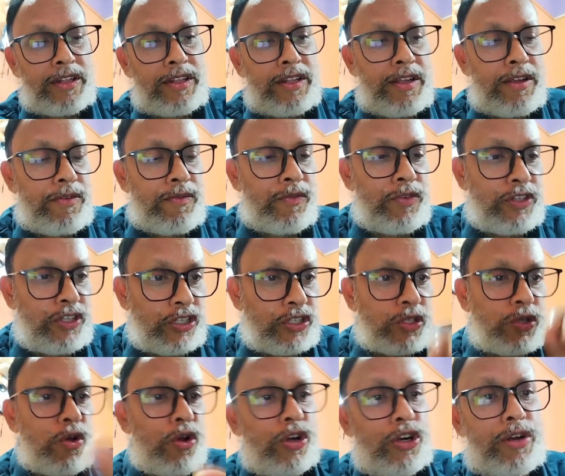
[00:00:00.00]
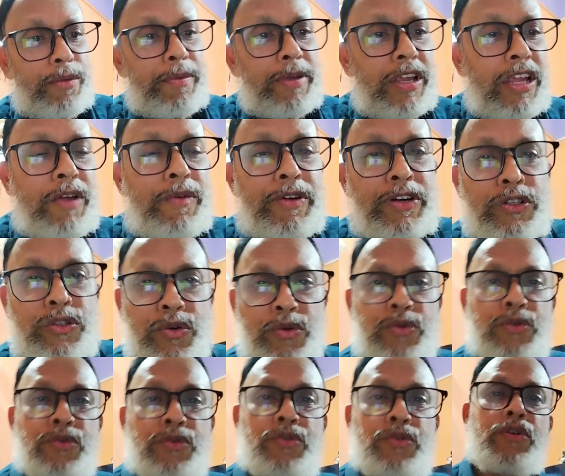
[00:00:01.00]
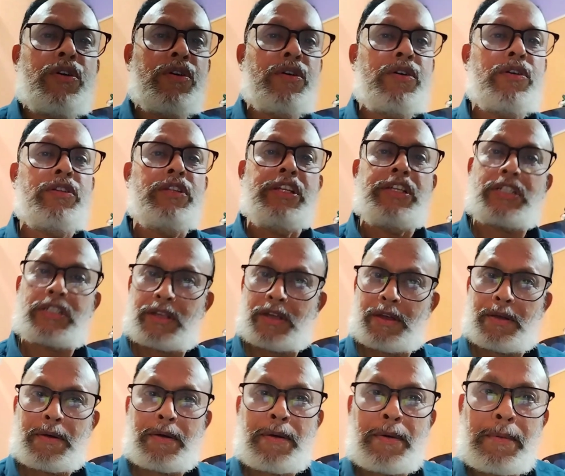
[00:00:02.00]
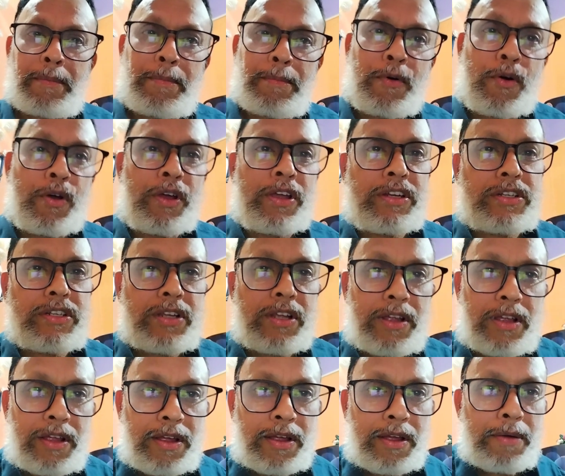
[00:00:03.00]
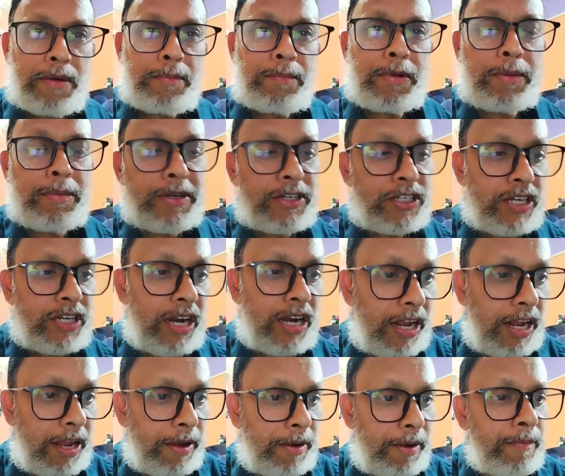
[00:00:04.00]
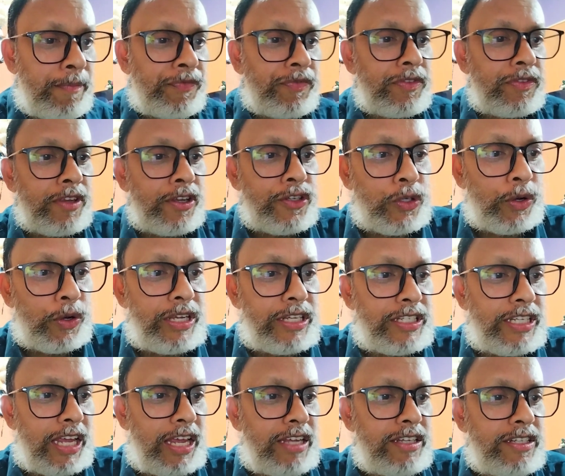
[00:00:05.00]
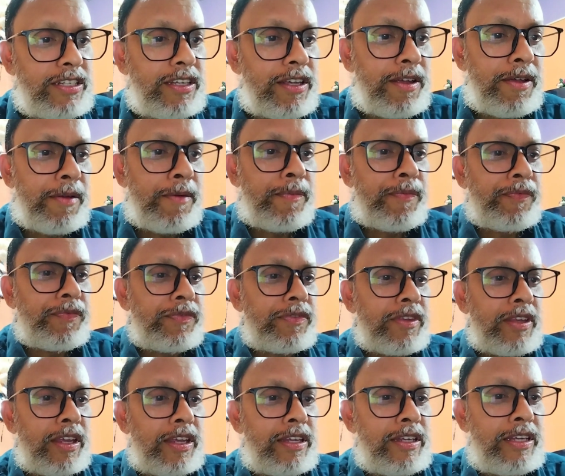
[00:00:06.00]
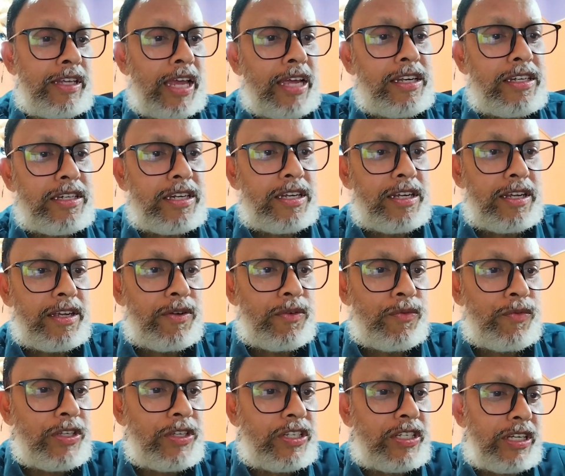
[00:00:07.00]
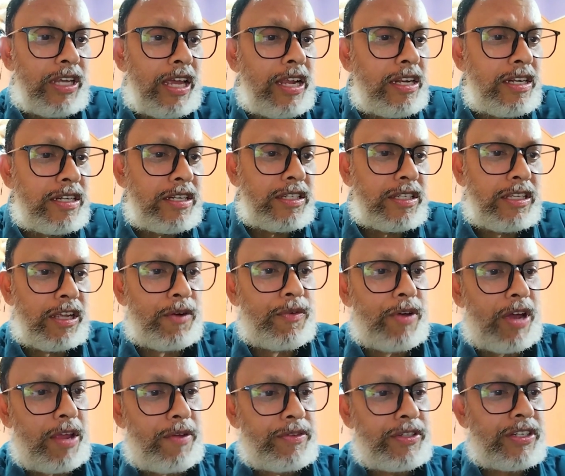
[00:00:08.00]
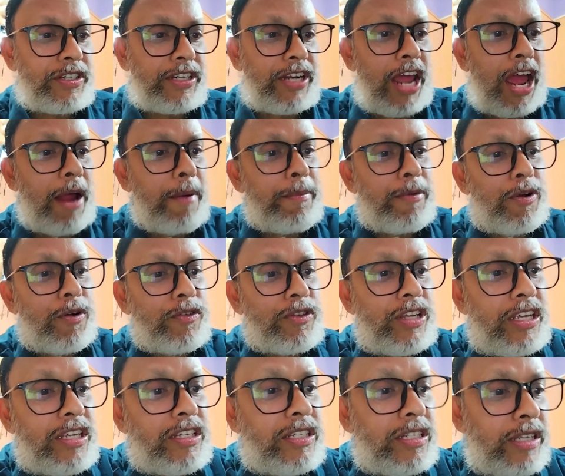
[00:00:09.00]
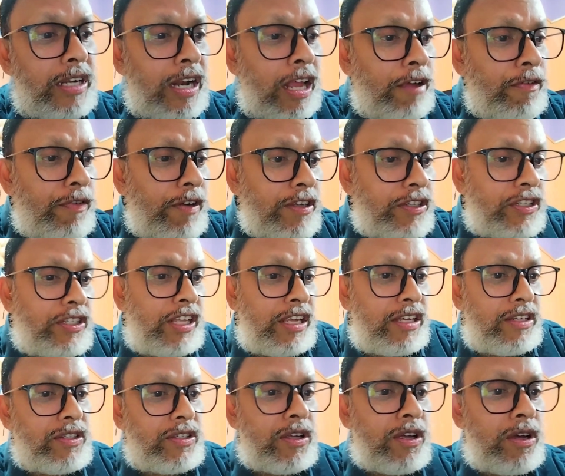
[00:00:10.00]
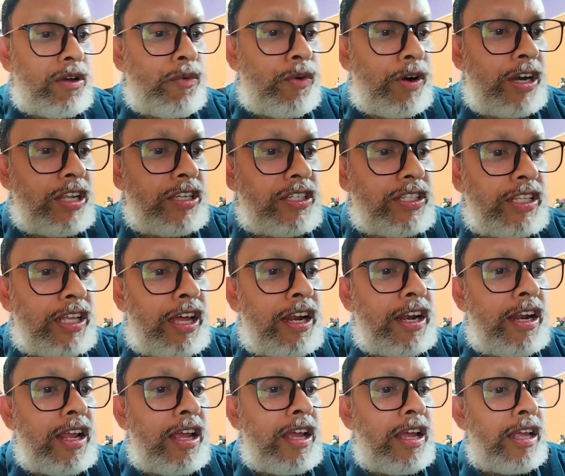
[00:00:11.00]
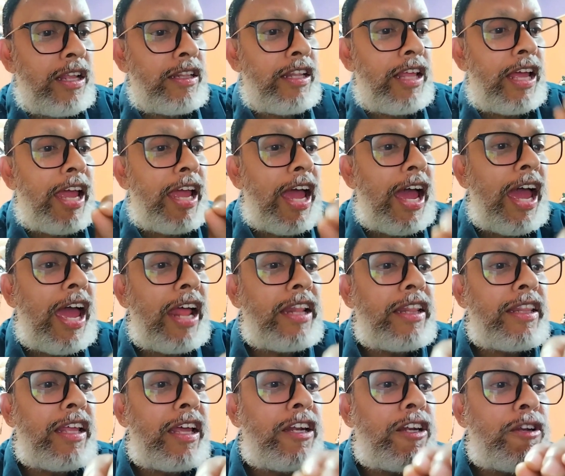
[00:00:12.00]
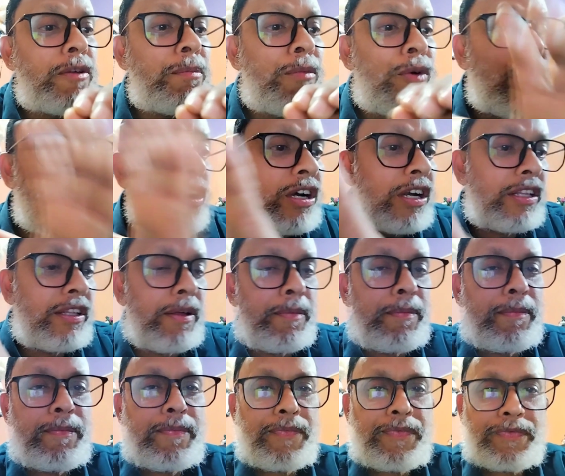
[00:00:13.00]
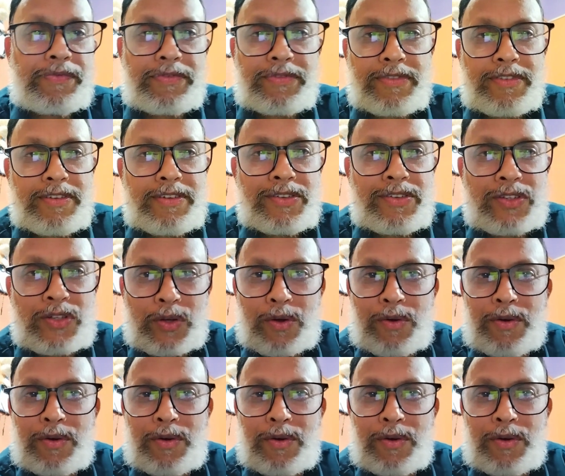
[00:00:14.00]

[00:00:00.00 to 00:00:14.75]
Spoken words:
which is going to be given through this poet P.B.Shelley. So he says, which yet survives, stamped on these lifeless things. What is that? The hand that mocked them. So